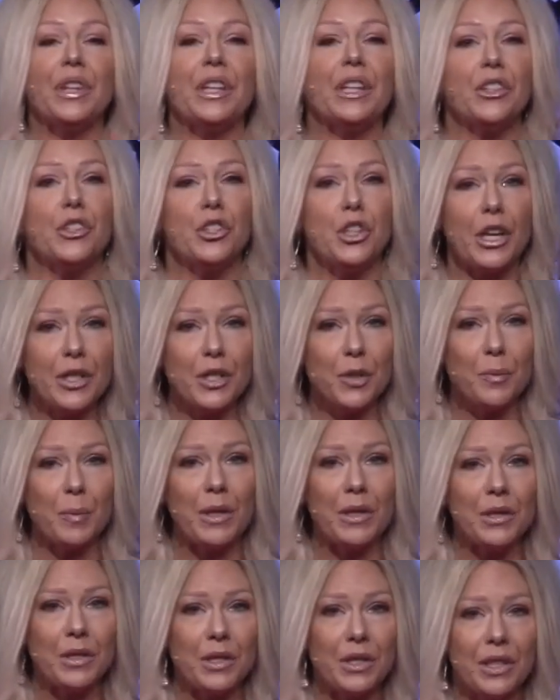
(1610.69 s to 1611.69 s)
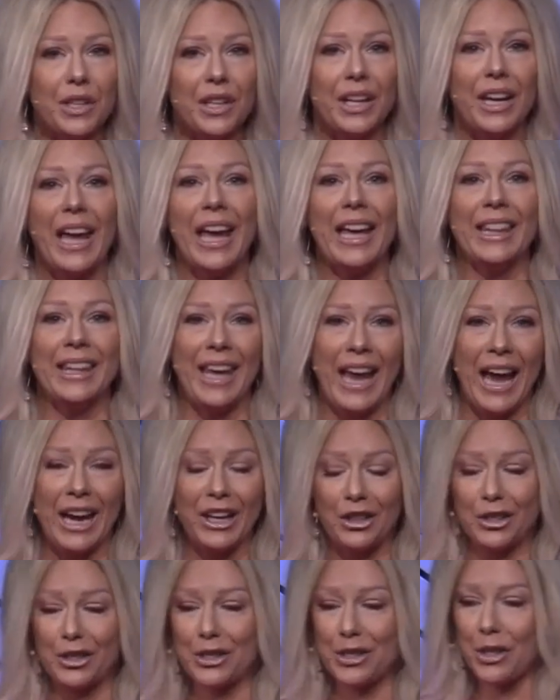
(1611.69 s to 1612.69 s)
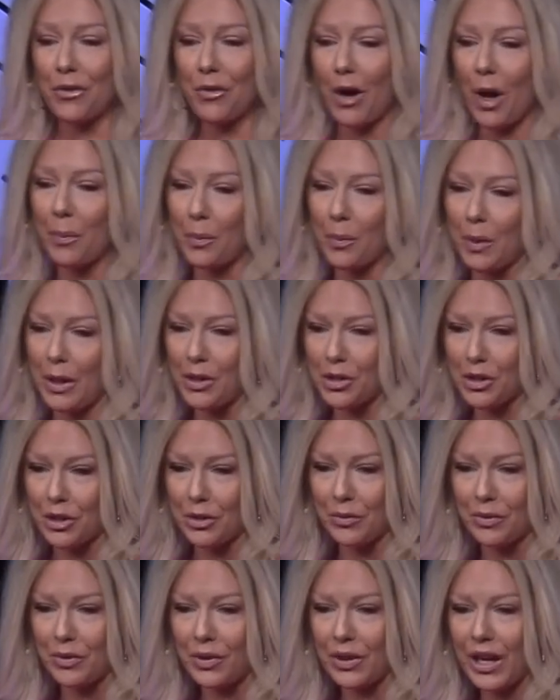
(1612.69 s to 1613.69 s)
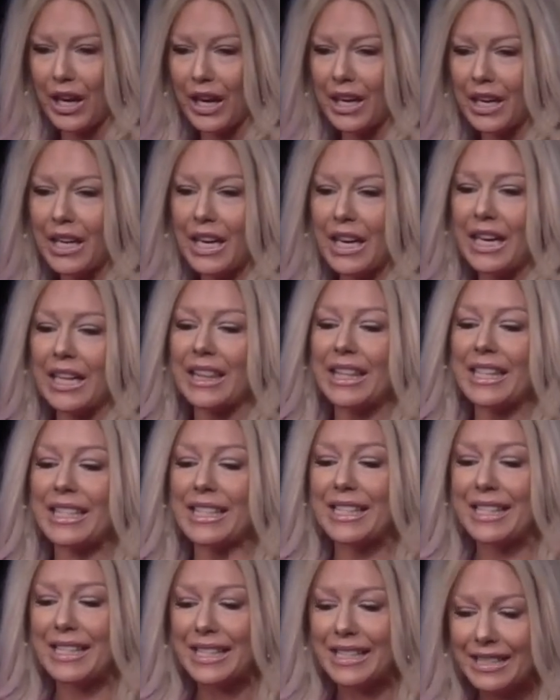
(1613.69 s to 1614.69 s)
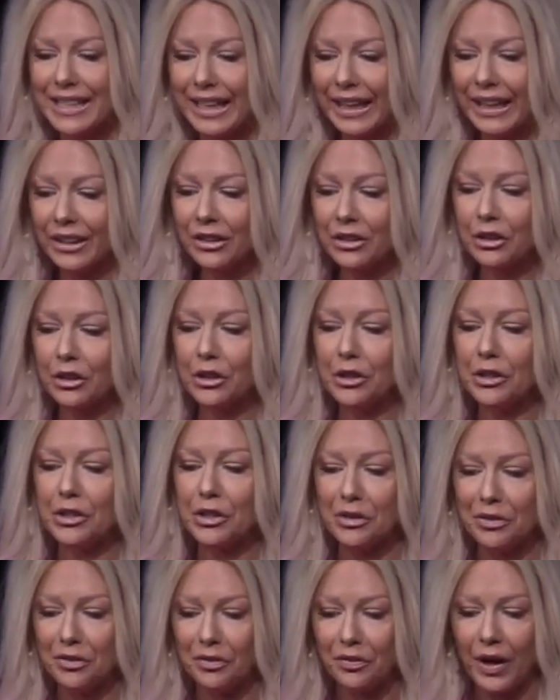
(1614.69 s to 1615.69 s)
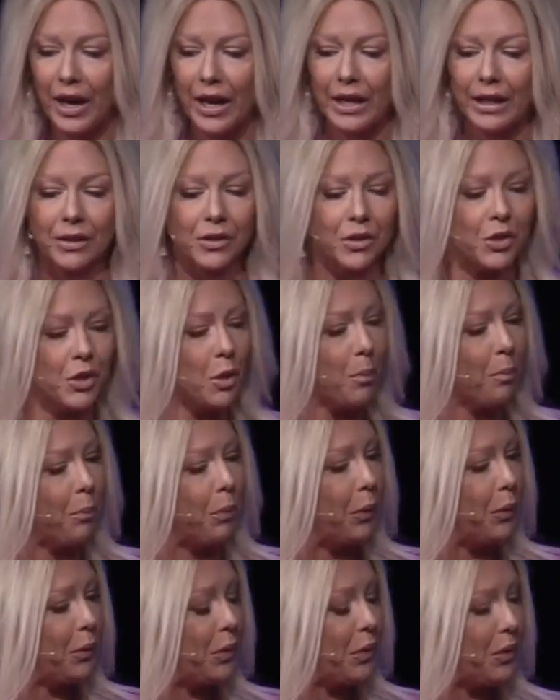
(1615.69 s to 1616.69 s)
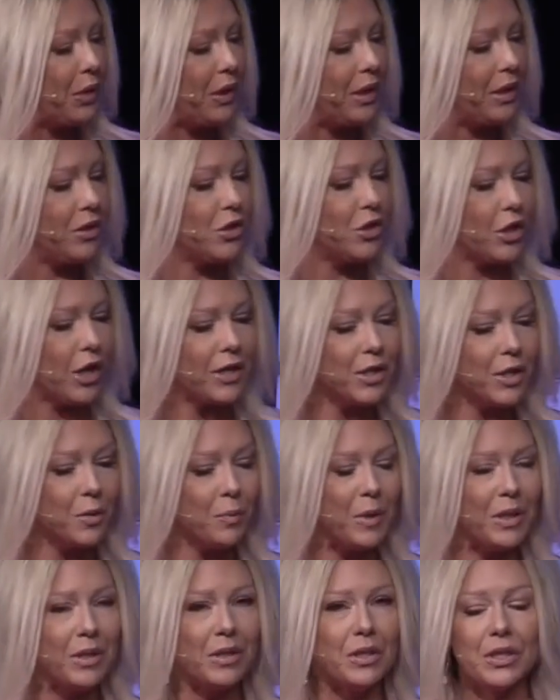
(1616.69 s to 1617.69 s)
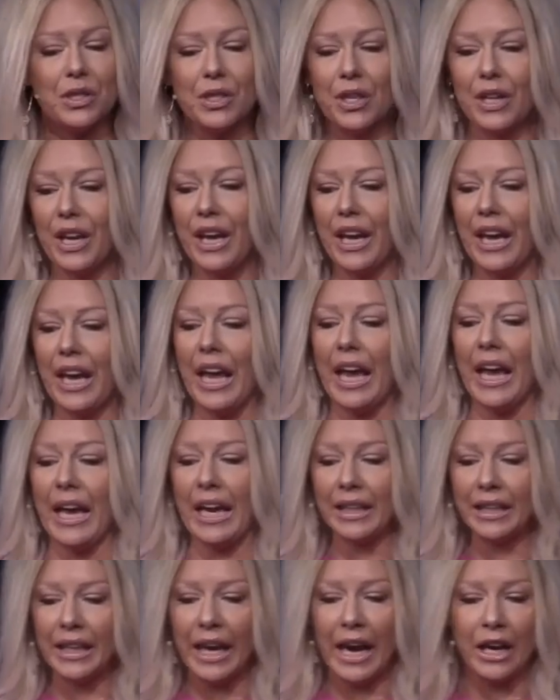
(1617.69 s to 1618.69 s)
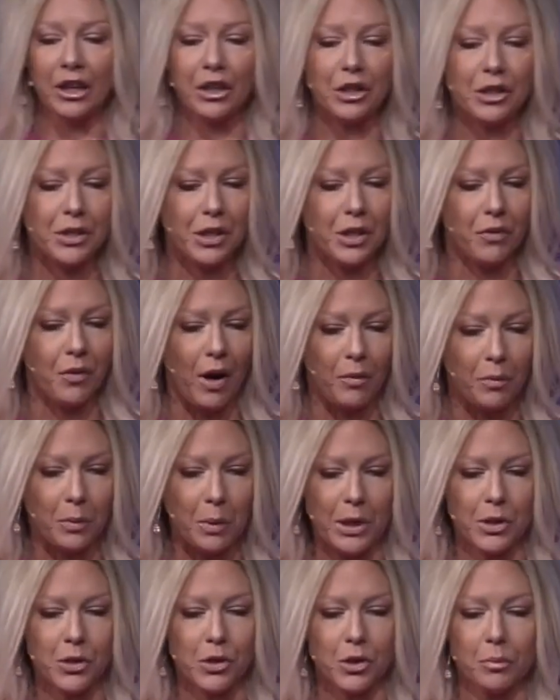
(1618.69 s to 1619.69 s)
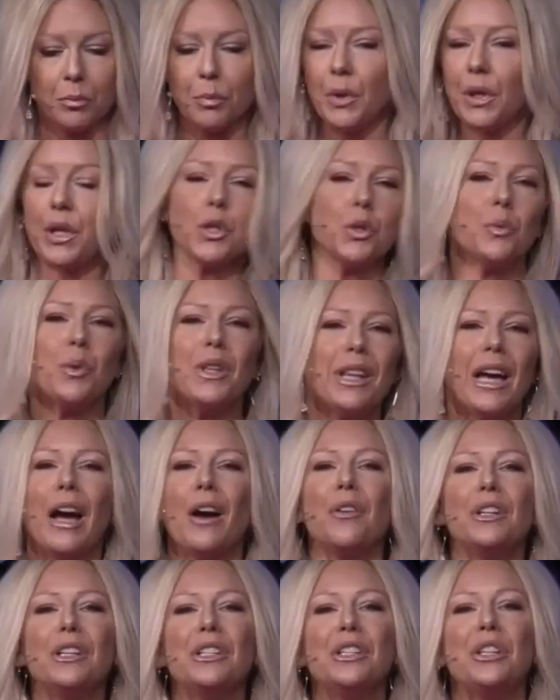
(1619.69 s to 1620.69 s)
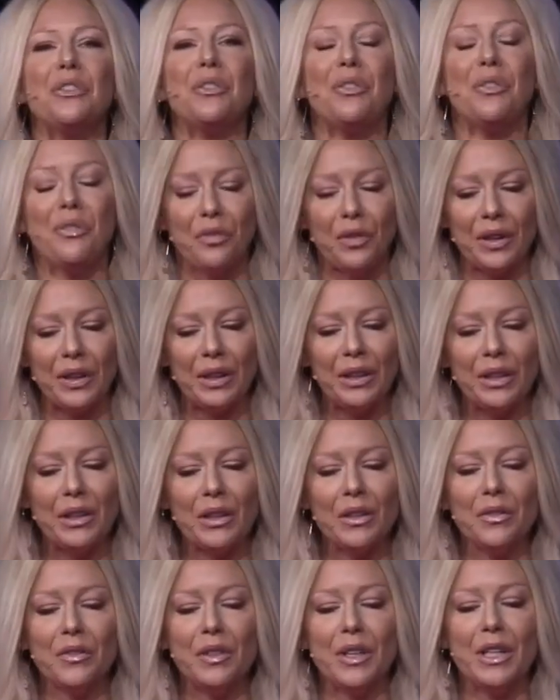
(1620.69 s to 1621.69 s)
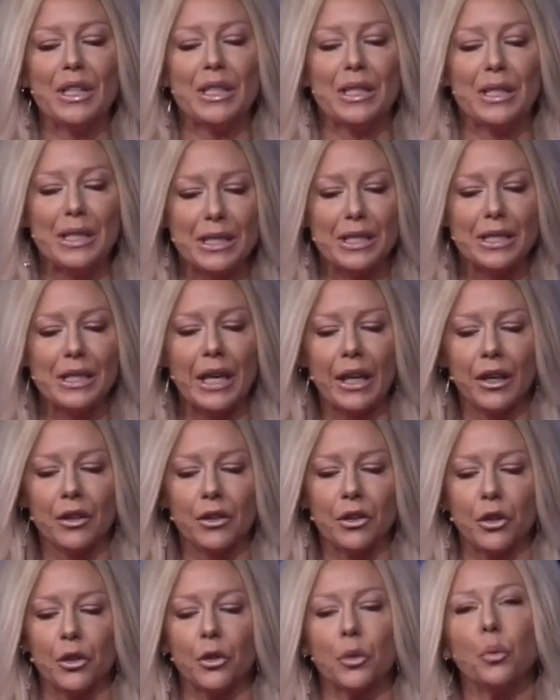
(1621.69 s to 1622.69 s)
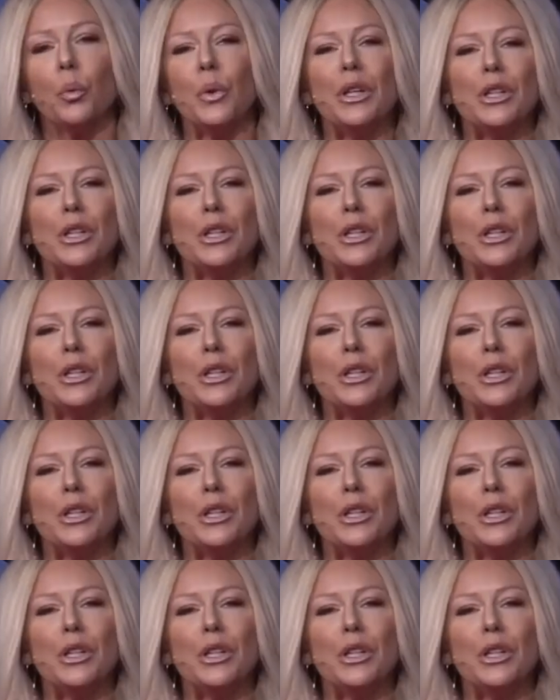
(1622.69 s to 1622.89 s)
the adjustment, and the accuracy of operation. Okay? The standard defines both the adjustments and the accuracy of operation, because without a definitive standard,